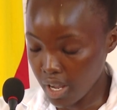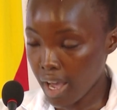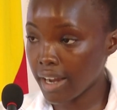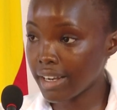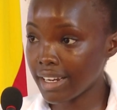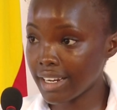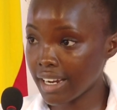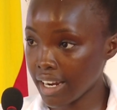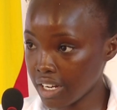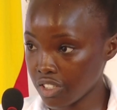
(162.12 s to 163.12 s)
and
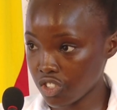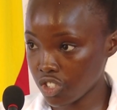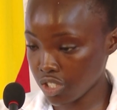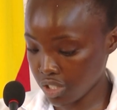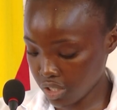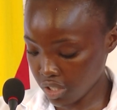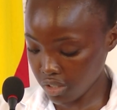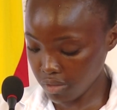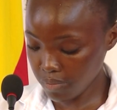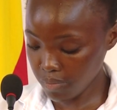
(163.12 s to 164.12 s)
engage
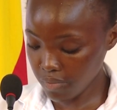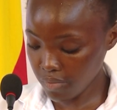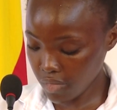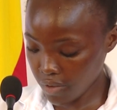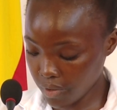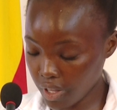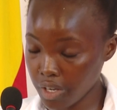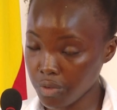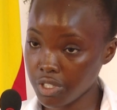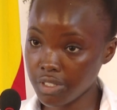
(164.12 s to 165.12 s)
for the
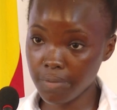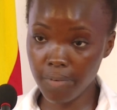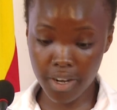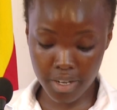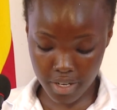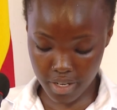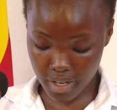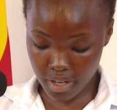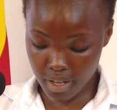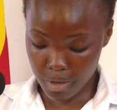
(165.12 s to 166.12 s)
increased funding,
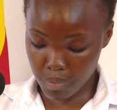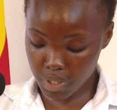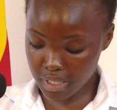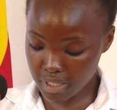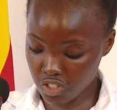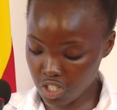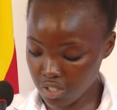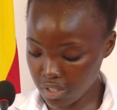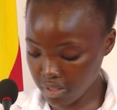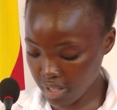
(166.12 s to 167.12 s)
policy
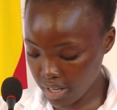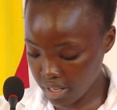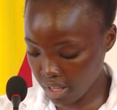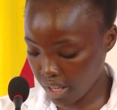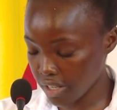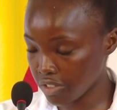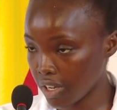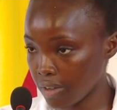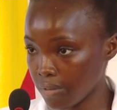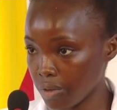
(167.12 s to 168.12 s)
changes, and the
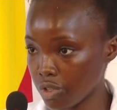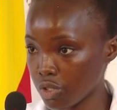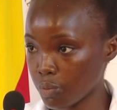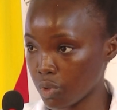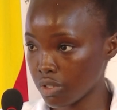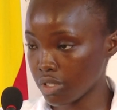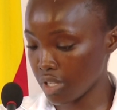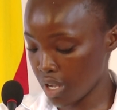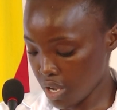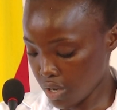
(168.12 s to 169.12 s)
HIV response
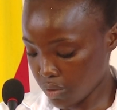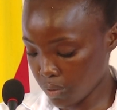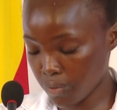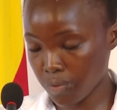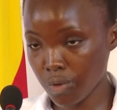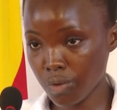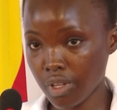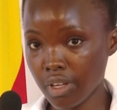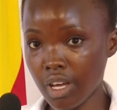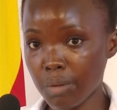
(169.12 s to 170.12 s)
to fill
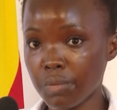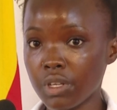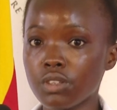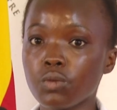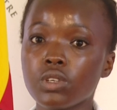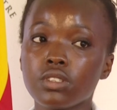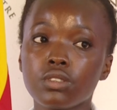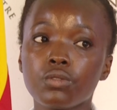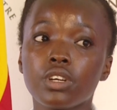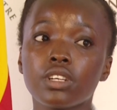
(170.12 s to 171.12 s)
the gap that was
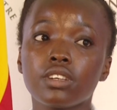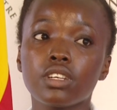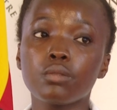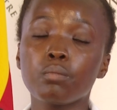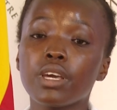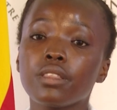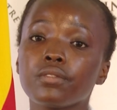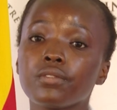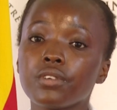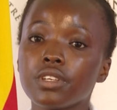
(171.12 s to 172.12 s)
created by the
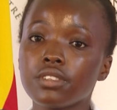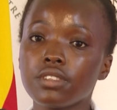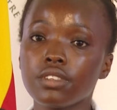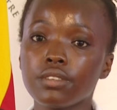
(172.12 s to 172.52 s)
freeze.